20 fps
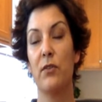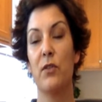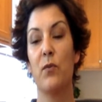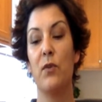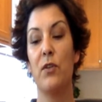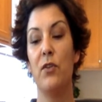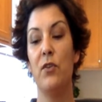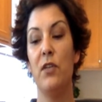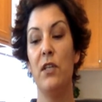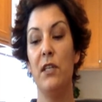So
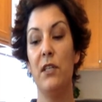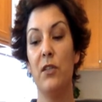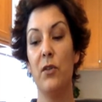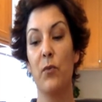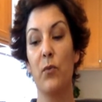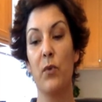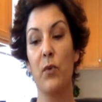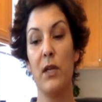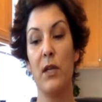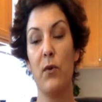when you need
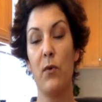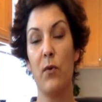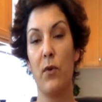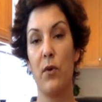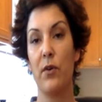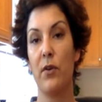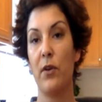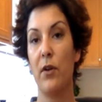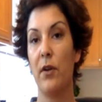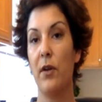to
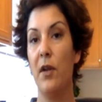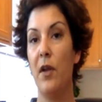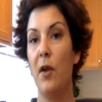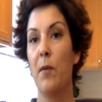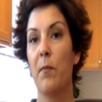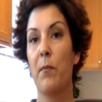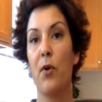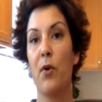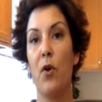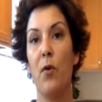reorder
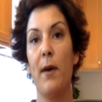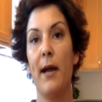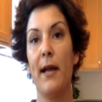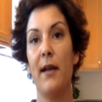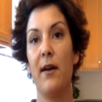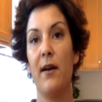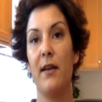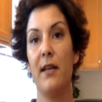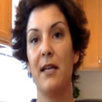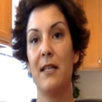
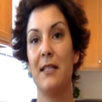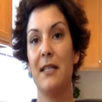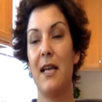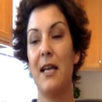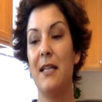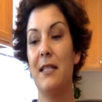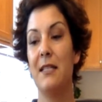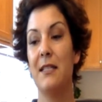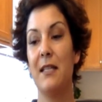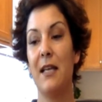probiotics,
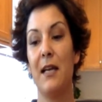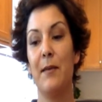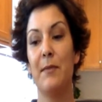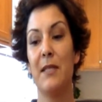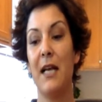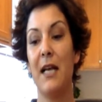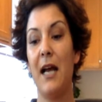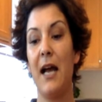enzymes,